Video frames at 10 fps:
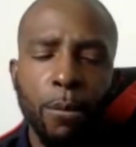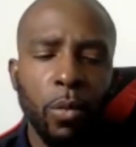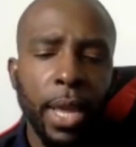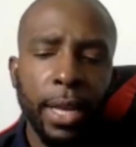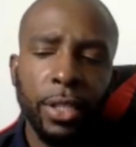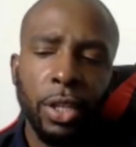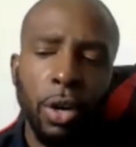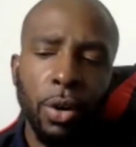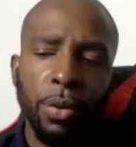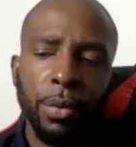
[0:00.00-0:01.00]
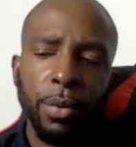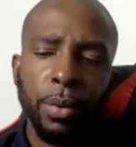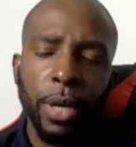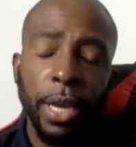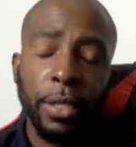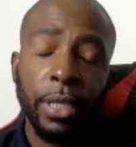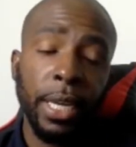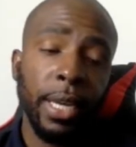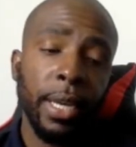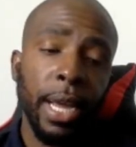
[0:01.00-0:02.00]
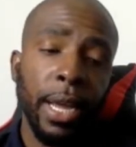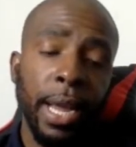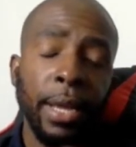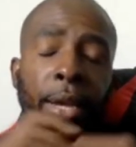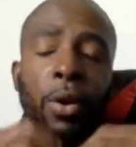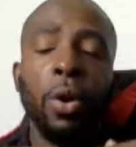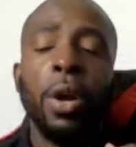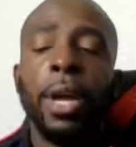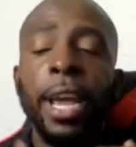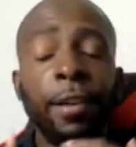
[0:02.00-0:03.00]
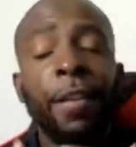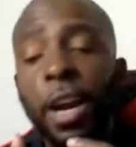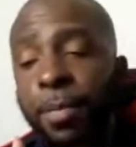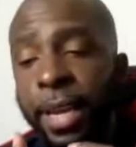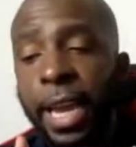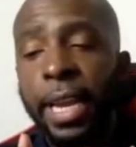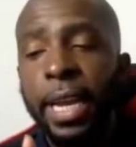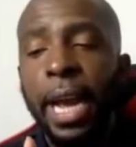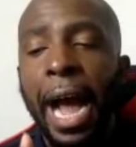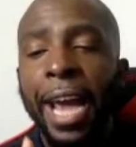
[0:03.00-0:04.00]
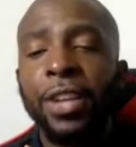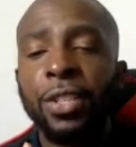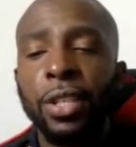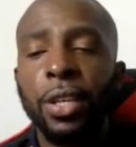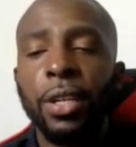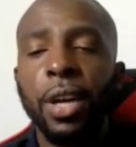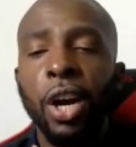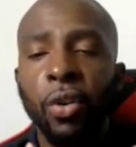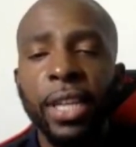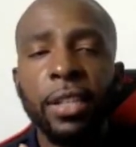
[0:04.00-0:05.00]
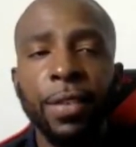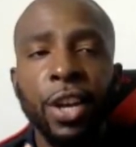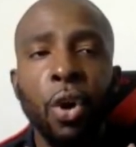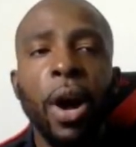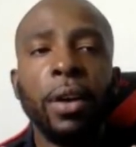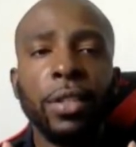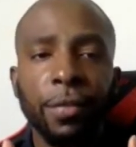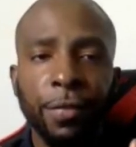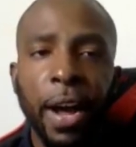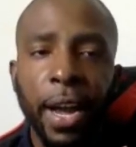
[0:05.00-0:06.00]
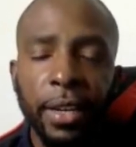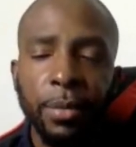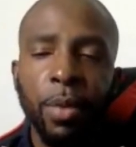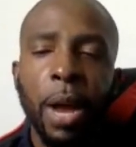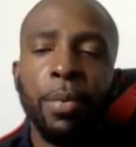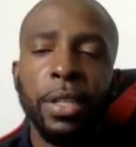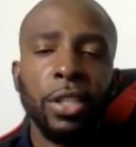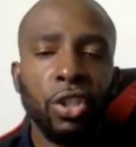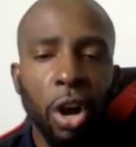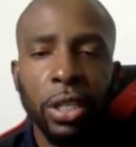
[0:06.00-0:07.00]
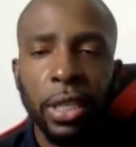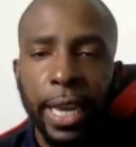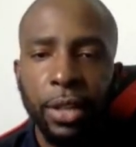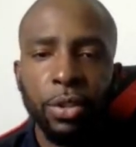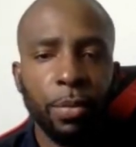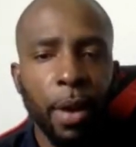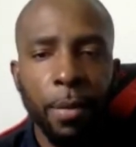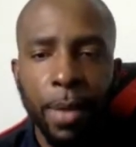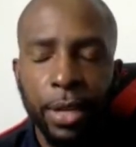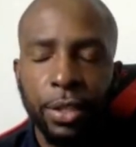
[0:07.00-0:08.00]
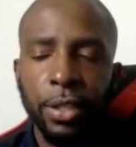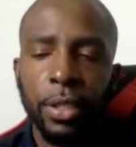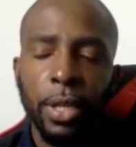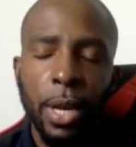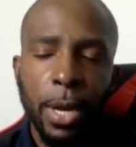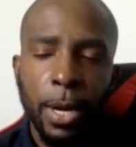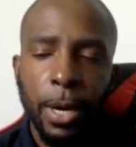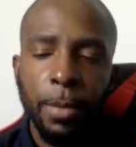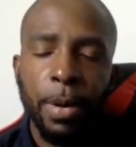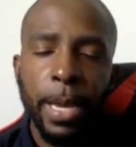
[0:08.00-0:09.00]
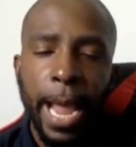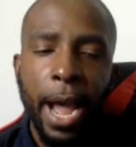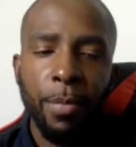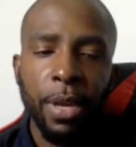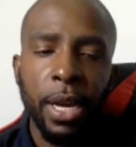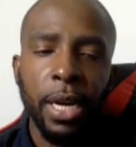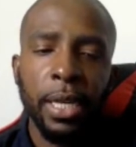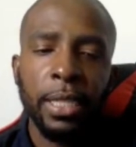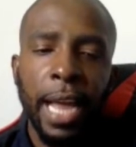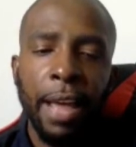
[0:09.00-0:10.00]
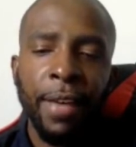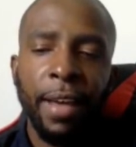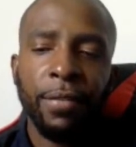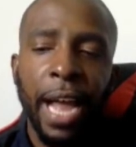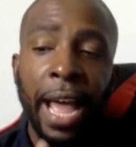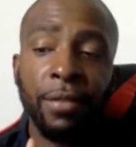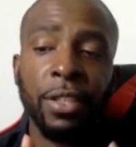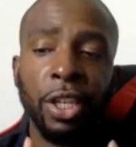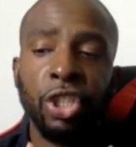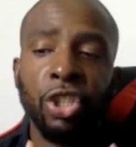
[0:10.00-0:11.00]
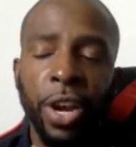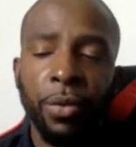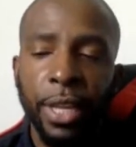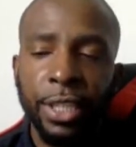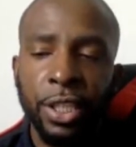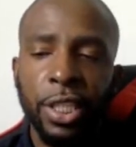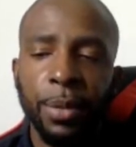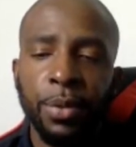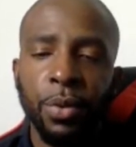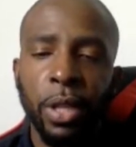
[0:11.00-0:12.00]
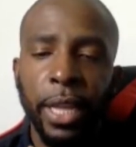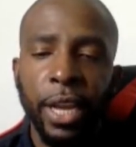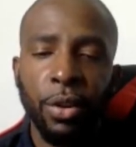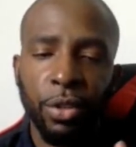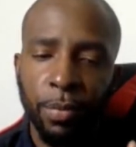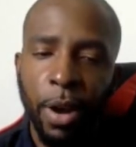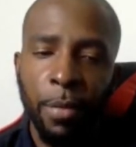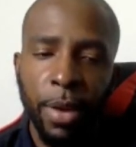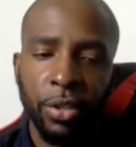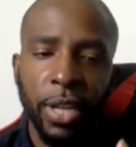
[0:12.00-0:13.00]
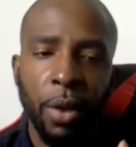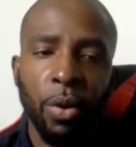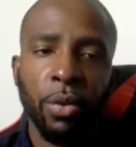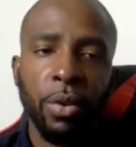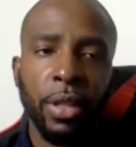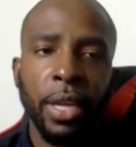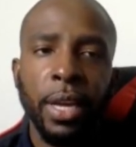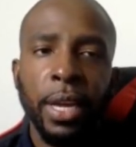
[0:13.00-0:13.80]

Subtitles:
Yeah. So, see, in the very beginning, I used to aggressively go out to find properties and talk to landlords and property managers. But now, because I have such great relationships with the landlords and property managers that I work with,